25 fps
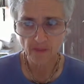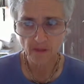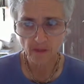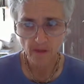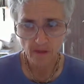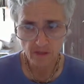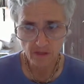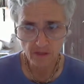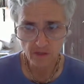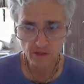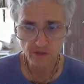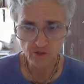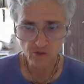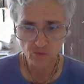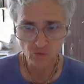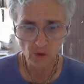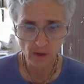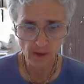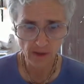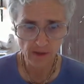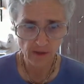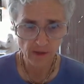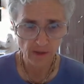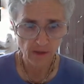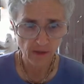In this
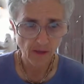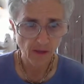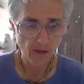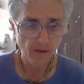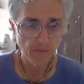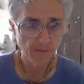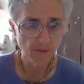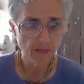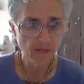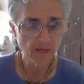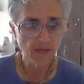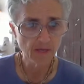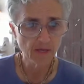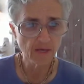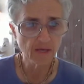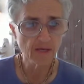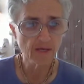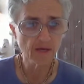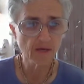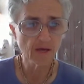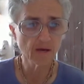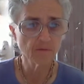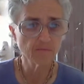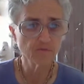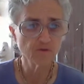way, being
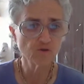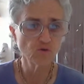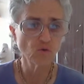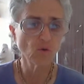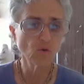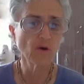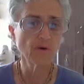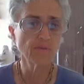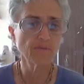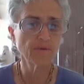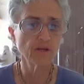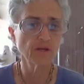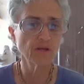absorbed